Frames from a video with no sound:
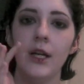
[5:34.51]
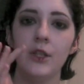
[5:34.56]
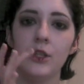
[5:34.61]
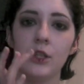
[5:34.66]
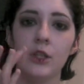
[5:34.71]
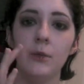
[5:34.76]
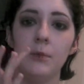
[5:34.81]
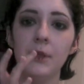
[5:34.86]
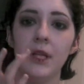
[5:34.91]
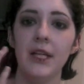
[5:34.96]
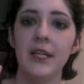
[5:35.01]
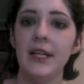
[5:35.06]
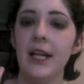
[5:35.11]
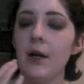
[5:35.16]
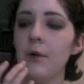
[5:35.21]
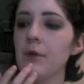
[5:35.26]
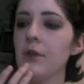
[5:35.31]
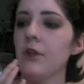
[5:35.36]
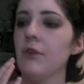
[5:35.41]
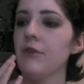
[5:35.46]
You're going to blend it
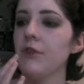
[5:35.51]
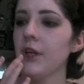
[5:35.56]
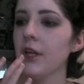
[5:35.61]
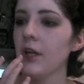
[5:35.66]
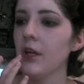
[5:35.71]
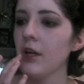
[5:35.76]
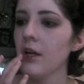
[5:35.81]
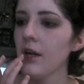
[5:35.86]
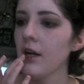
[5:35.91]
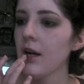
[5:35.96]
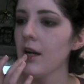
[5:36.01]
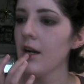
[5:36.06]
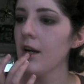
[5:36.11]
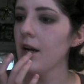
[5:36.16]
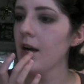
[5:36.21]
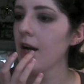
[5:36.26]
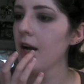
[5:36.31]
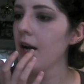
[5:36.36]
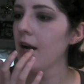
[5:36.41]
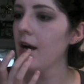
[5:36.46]
out with your finger
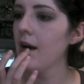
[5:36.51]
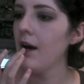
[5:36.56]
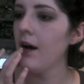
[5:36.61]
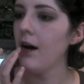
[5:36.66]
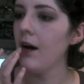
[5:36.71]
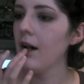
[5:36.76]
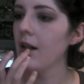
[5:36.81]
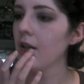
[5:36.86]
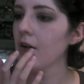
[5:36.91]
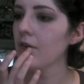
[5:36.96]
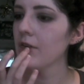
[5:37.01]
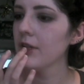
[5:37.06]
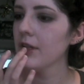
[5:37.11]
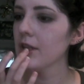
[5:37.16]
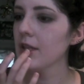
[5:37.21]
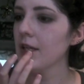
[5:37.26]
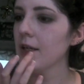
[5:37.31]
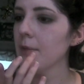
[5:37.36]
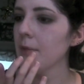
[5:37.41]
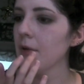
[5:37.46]
all over
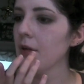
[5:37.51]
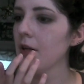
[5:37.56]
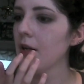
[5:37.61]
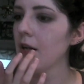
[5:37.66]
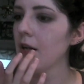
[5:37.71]
your lip.